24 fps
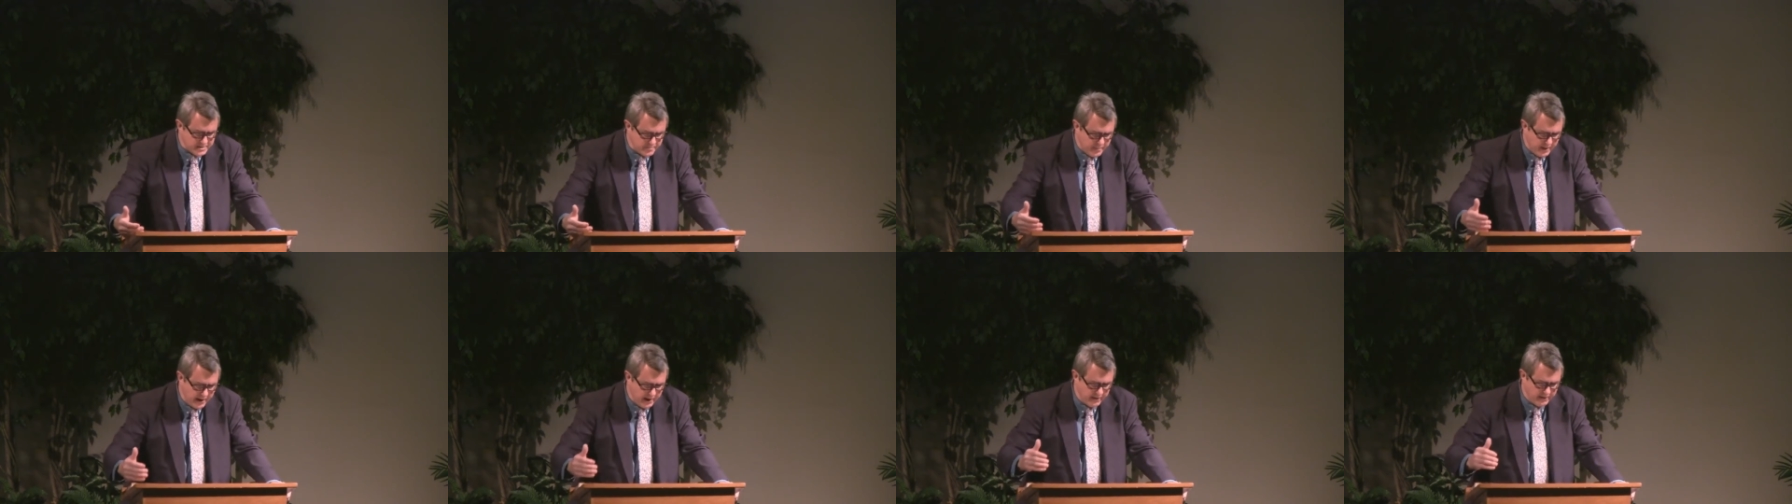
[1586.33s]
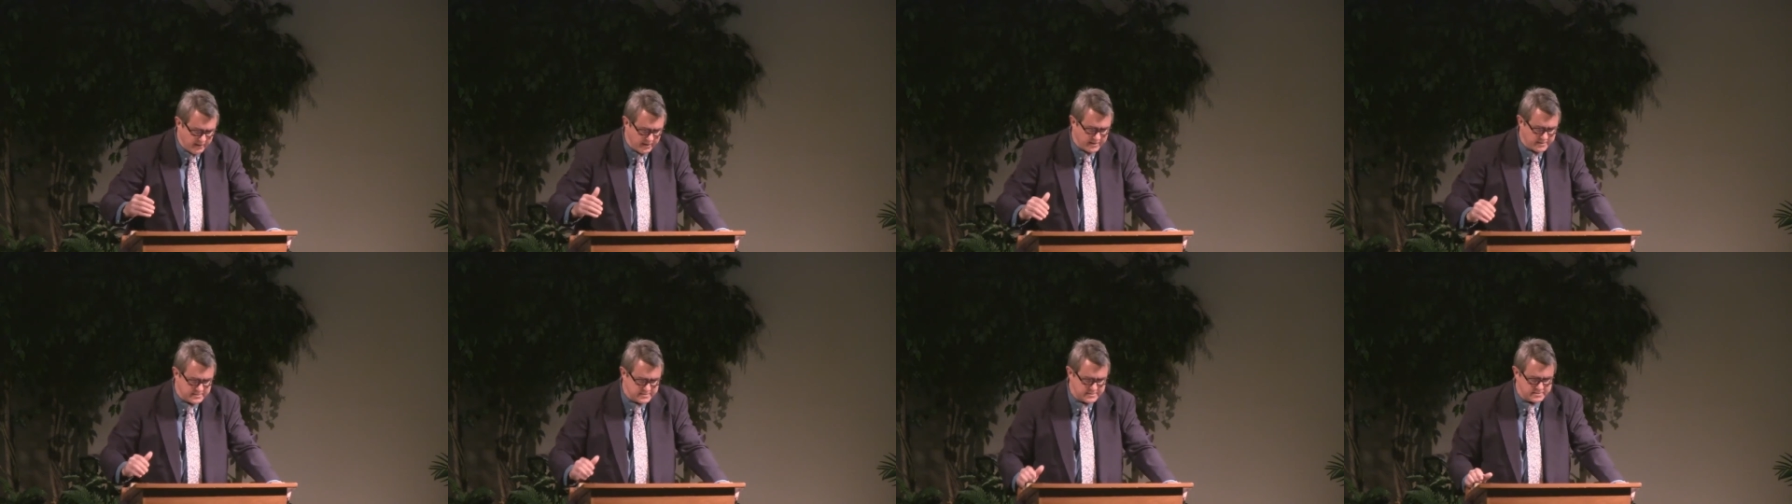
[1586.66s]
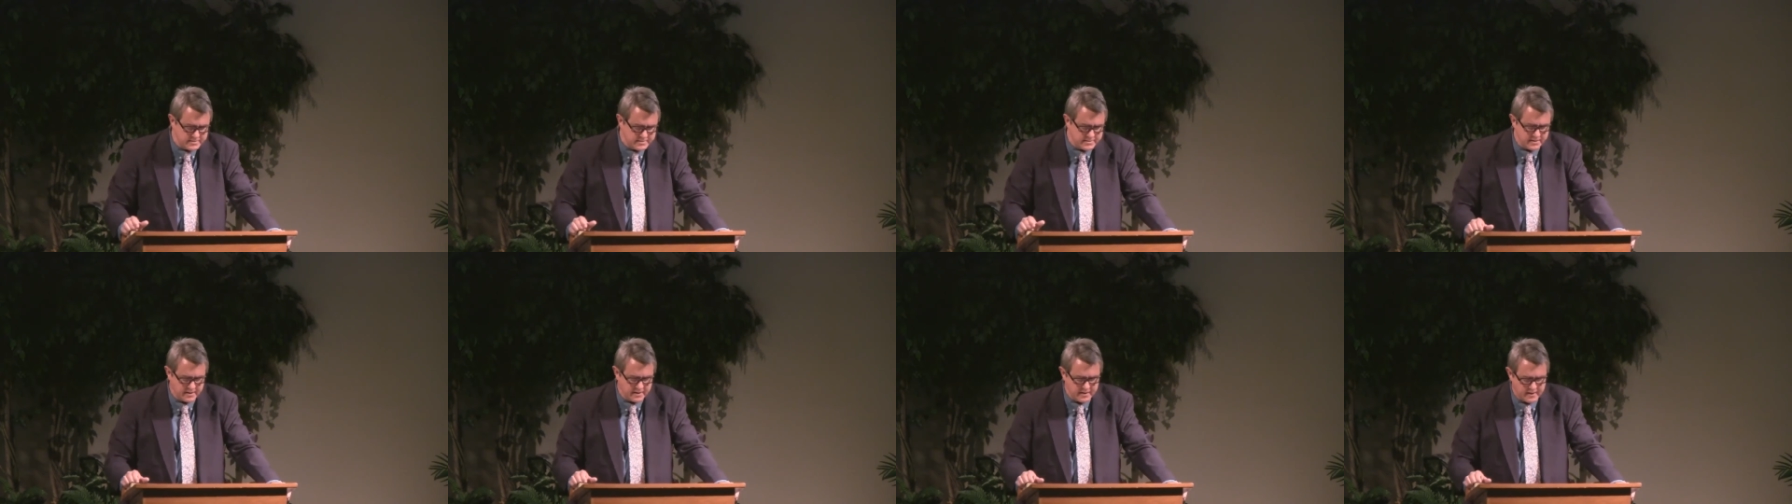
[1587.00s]

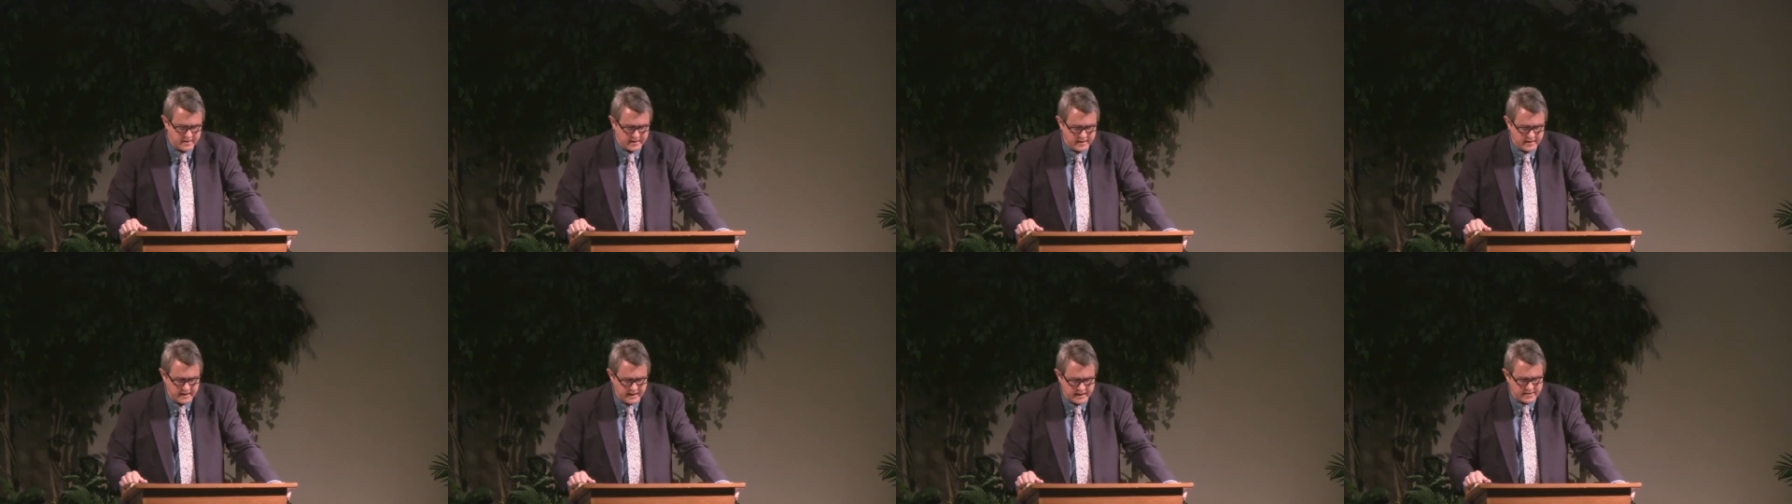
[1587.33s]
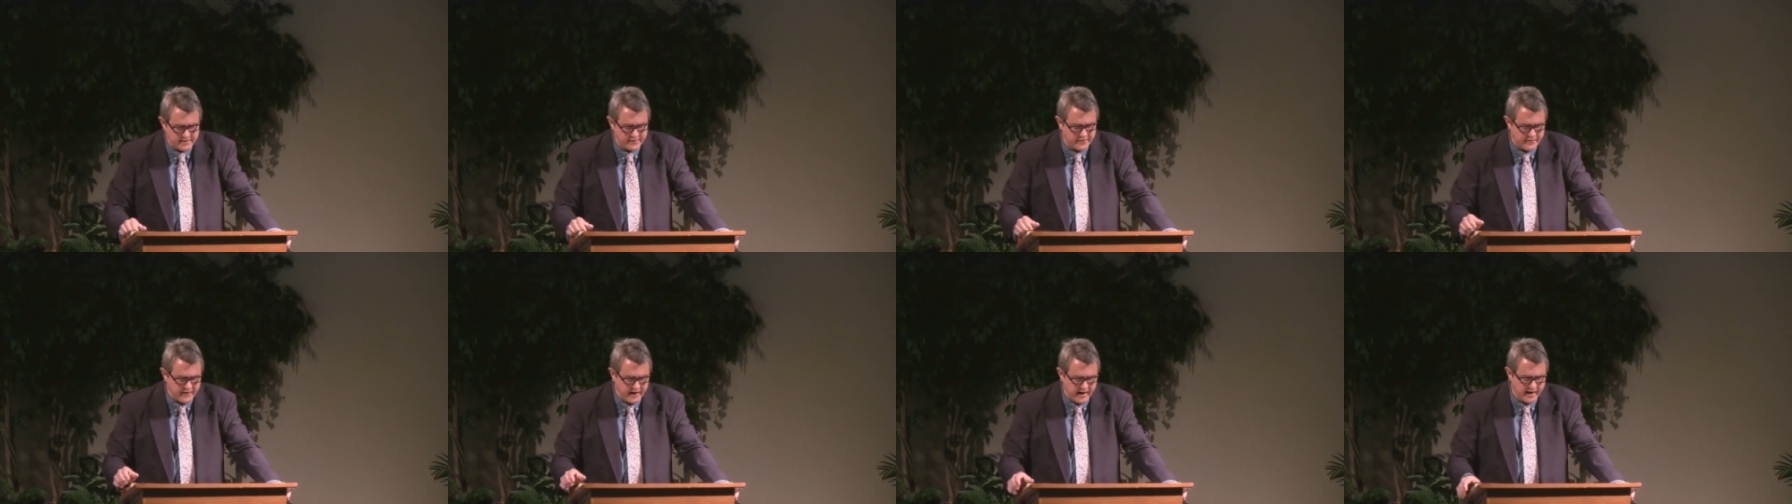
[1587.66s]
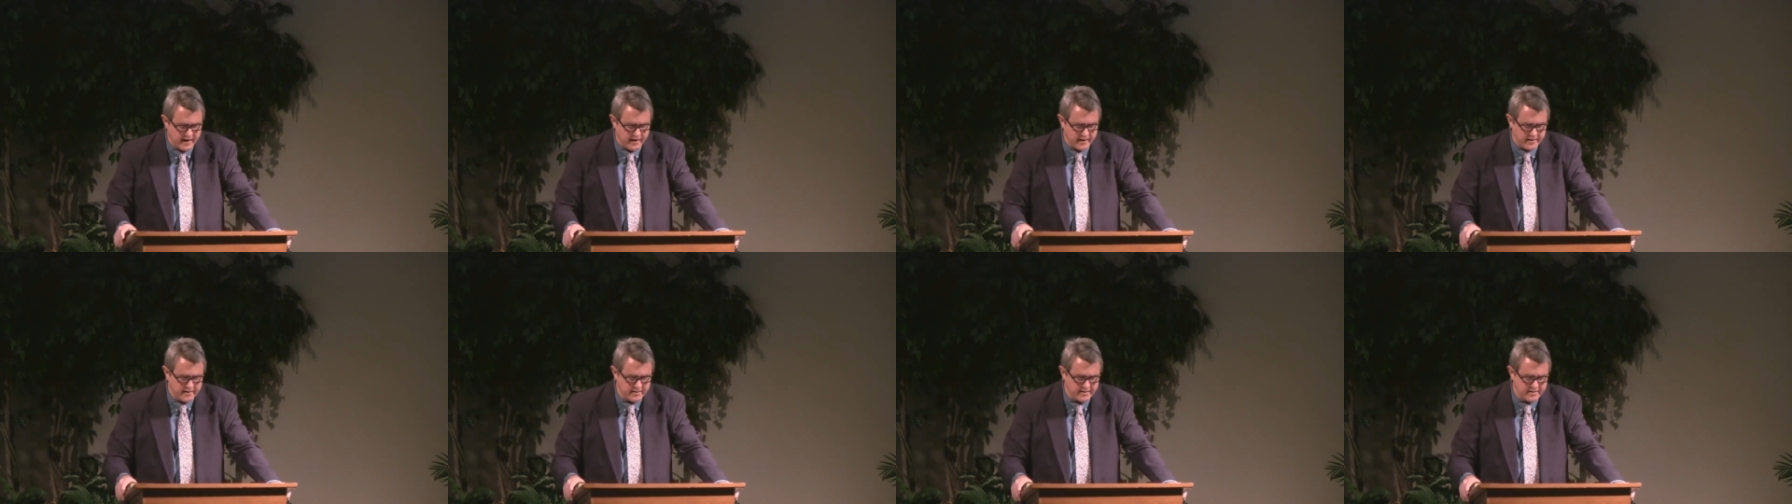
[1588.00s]
appearance in the
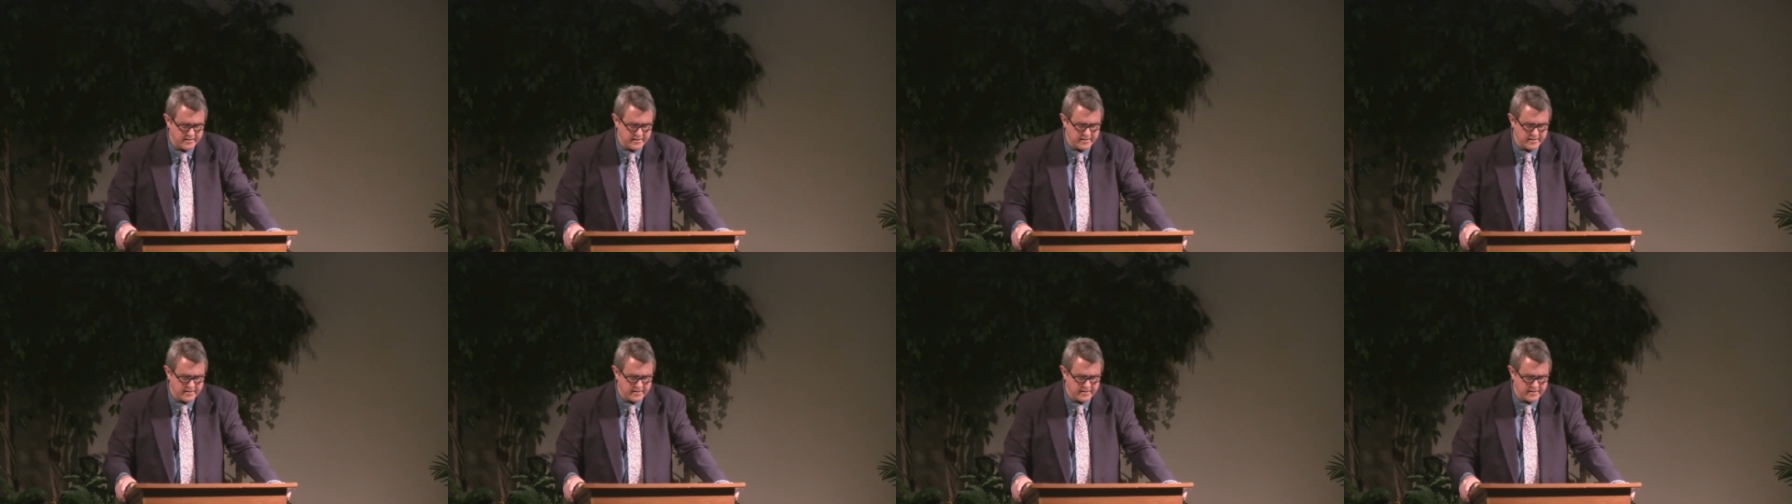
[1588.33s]
fire.